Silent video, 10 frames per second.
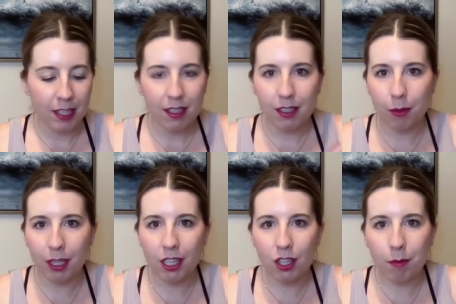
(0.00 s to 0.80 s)
So we're
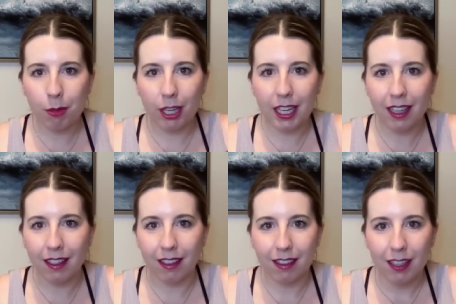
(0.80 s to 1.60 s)
going to jump right
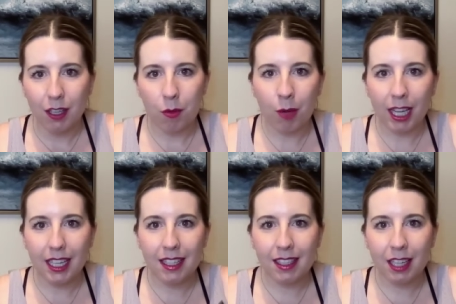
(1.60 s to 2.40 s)
in. What
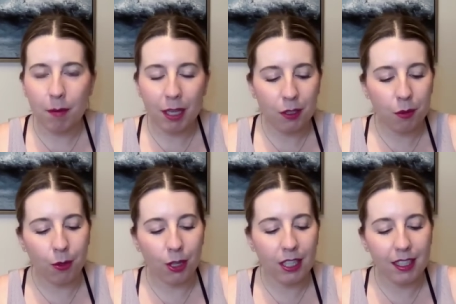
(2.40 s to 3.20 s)
is coming
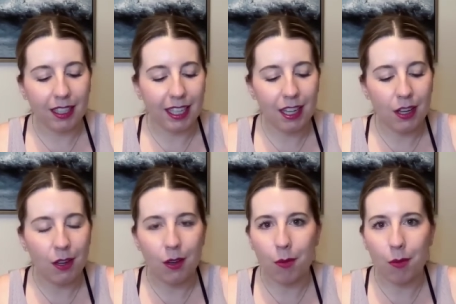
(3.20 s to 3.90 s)
towards Leo?